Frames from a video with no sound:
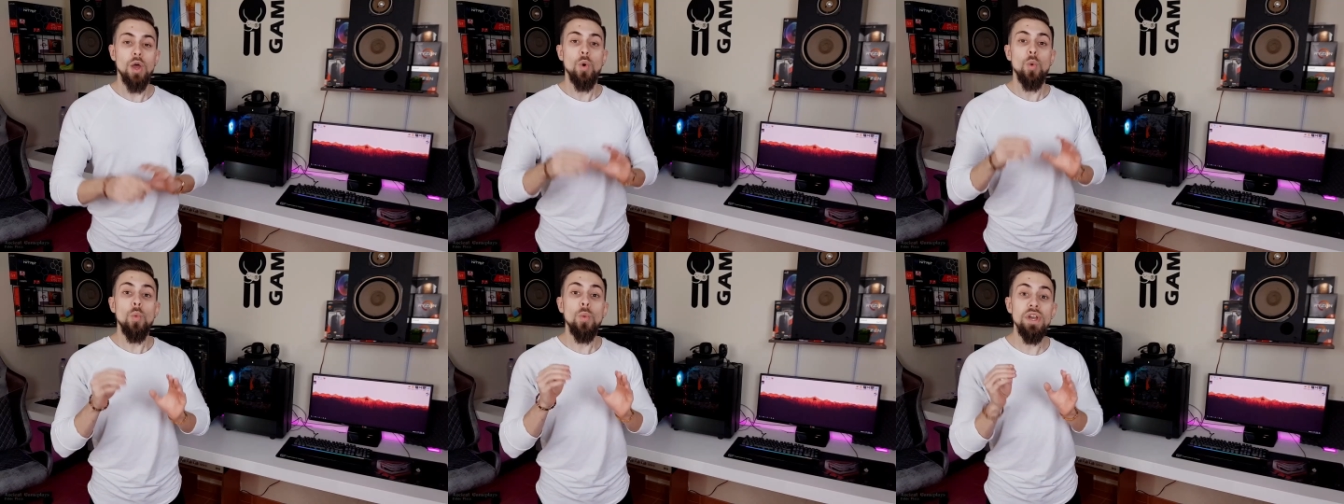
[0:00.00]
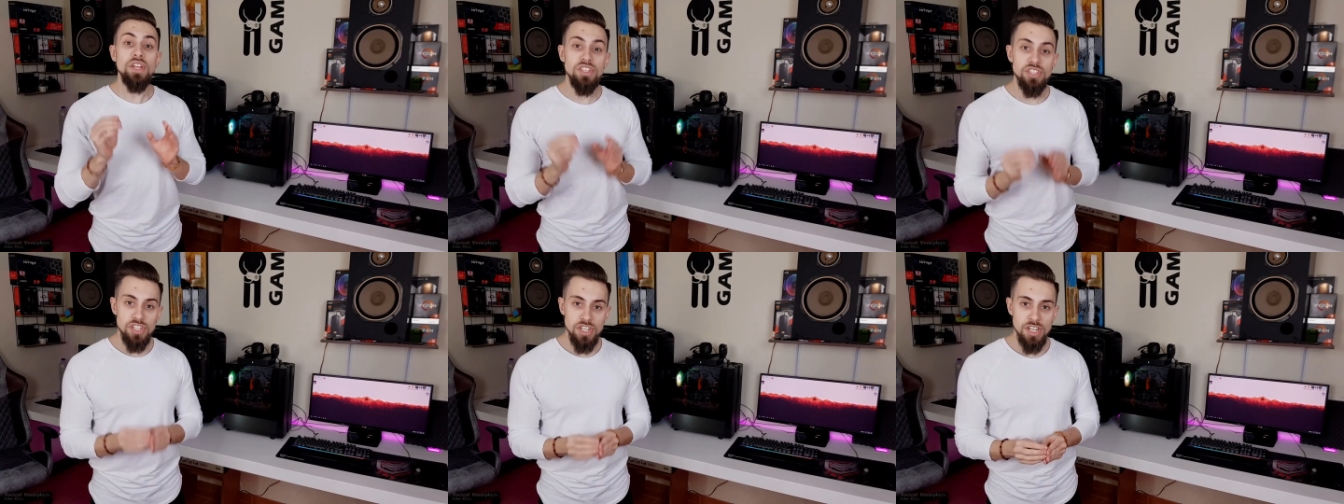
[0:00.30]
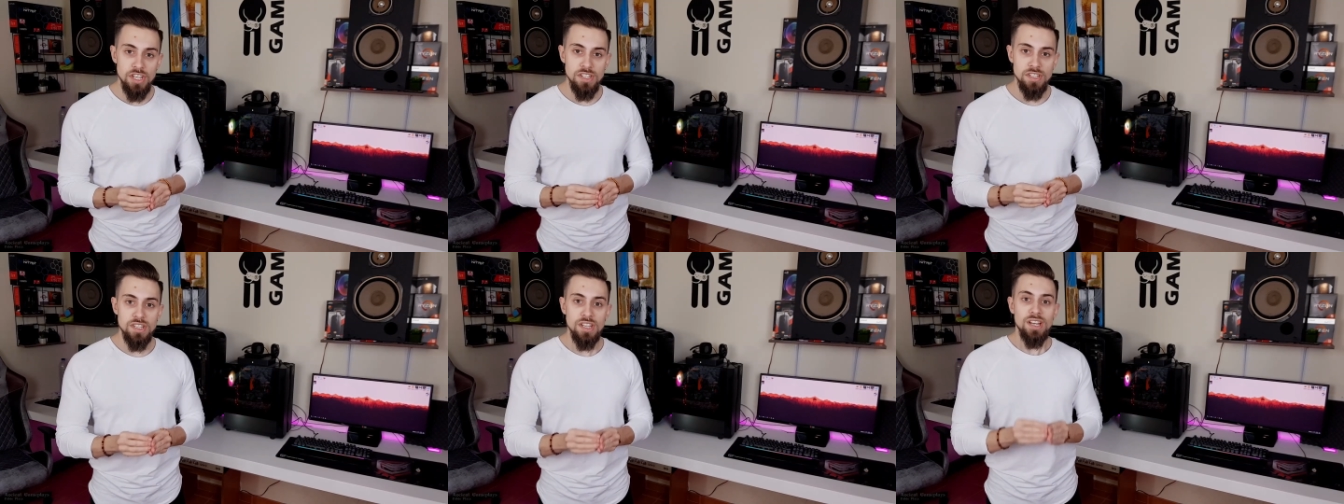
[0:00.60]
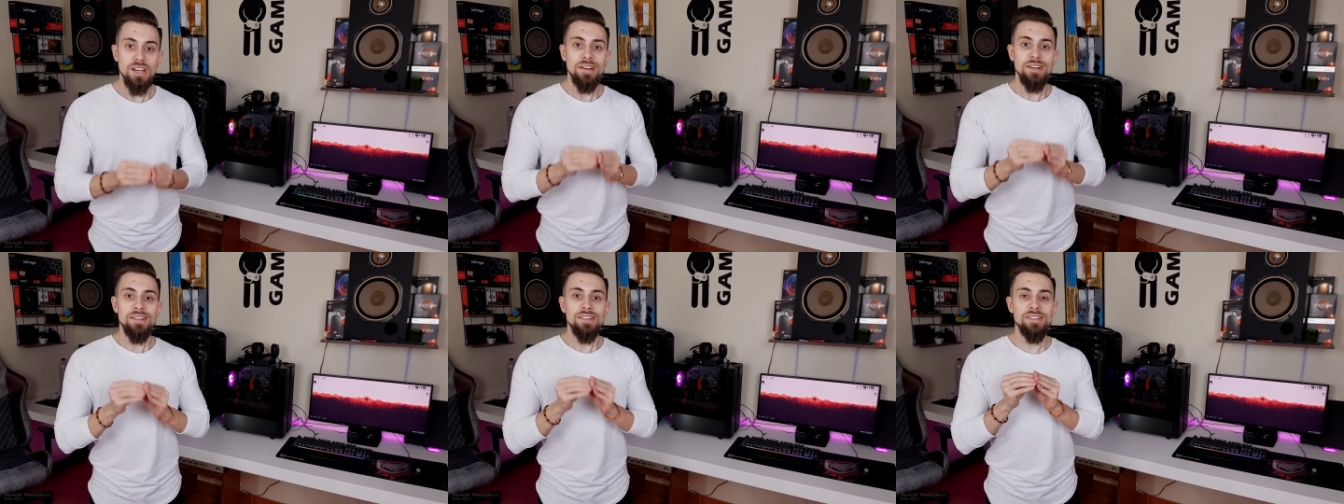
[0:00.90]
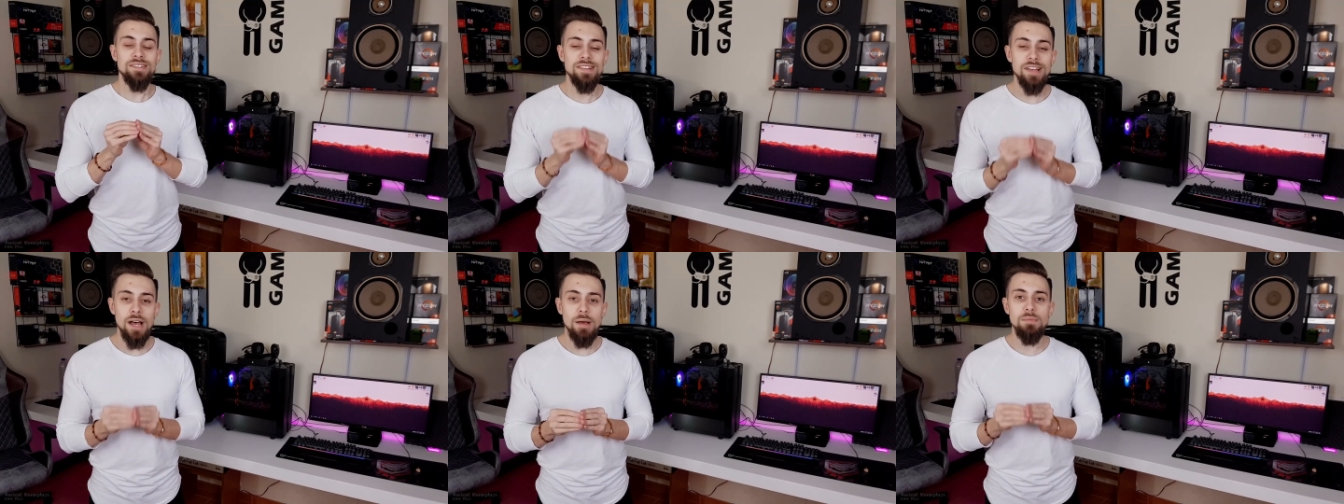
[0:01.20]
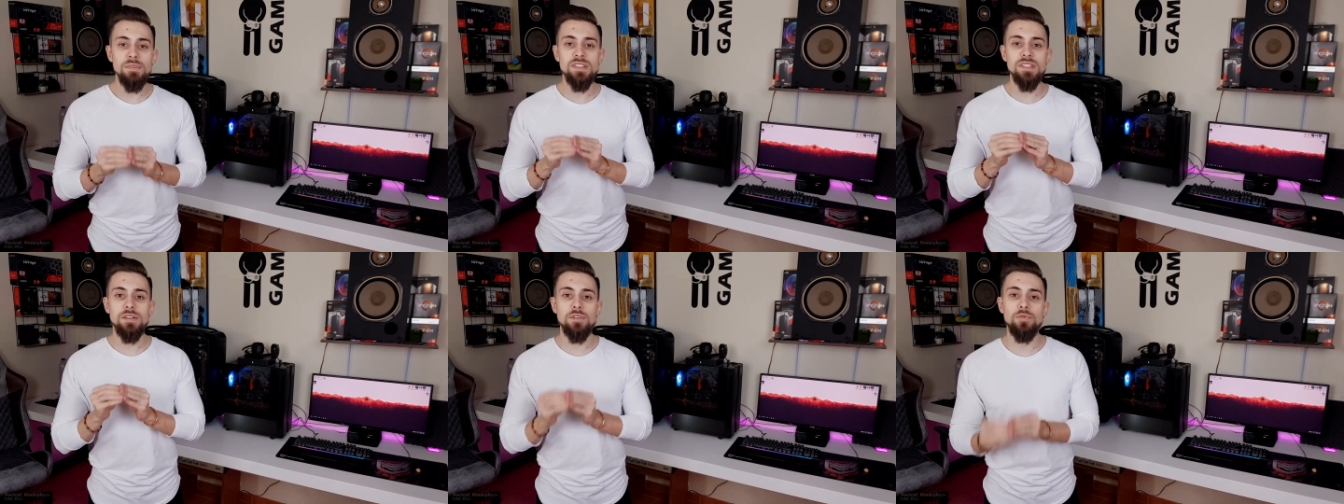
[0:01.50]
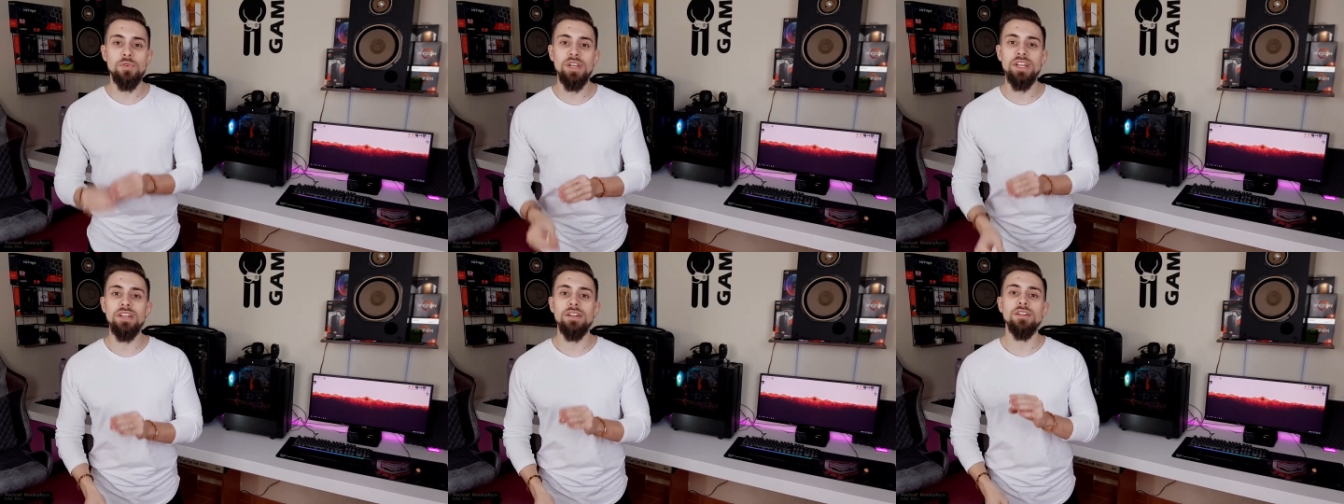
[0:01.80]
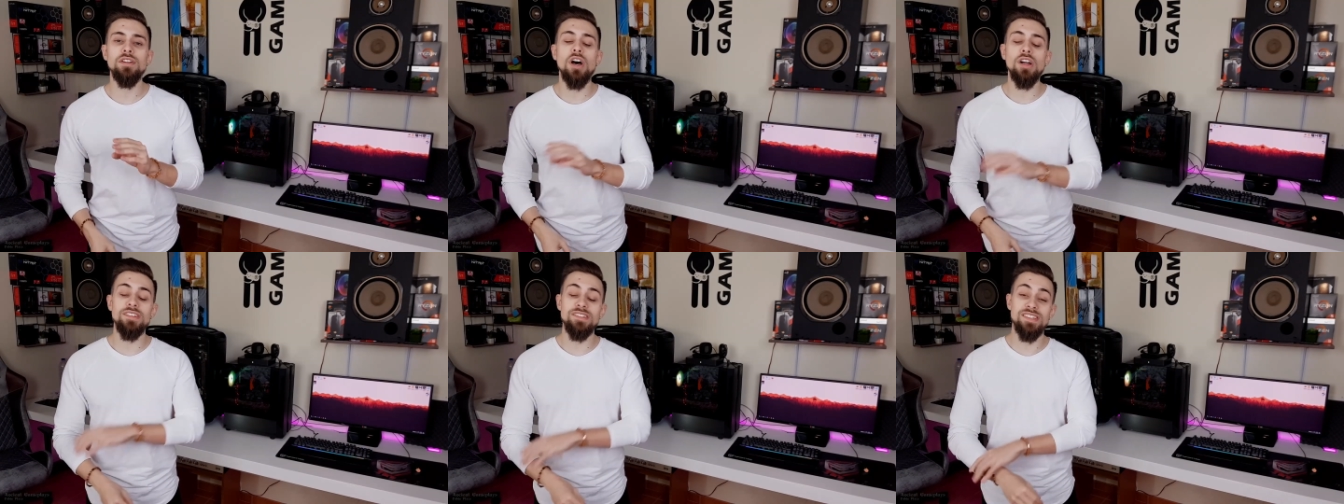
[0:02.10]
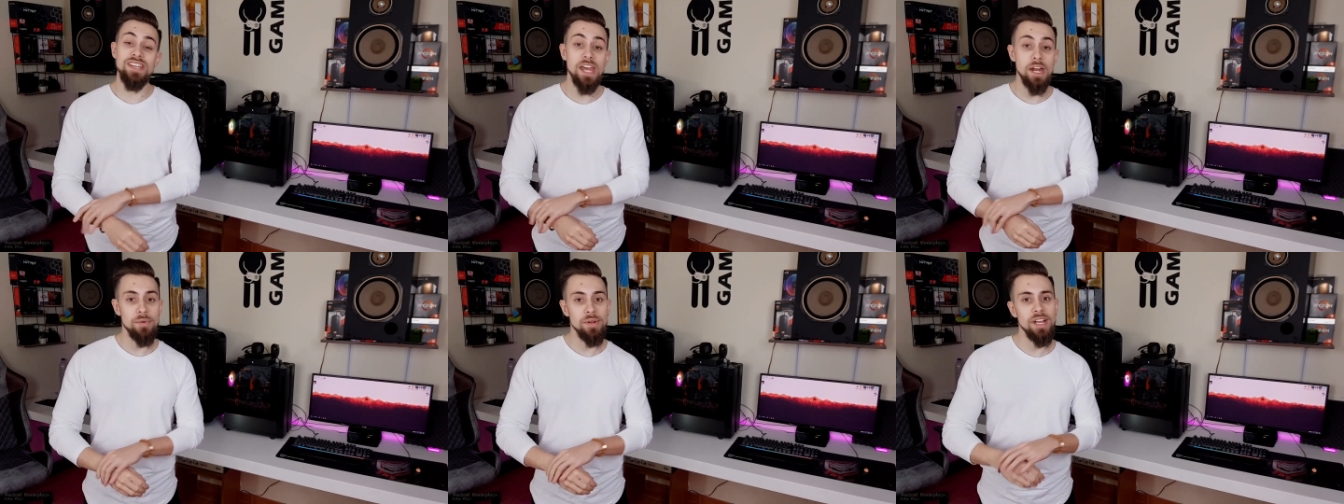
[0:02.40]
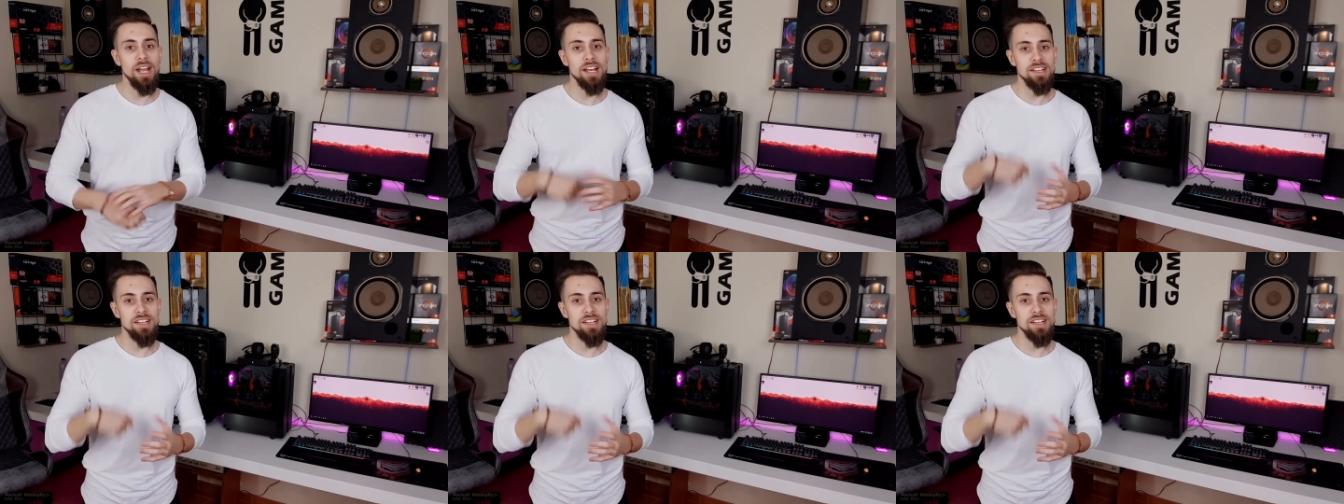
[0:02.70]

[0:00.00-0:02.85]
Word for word: which is some screen not tearing.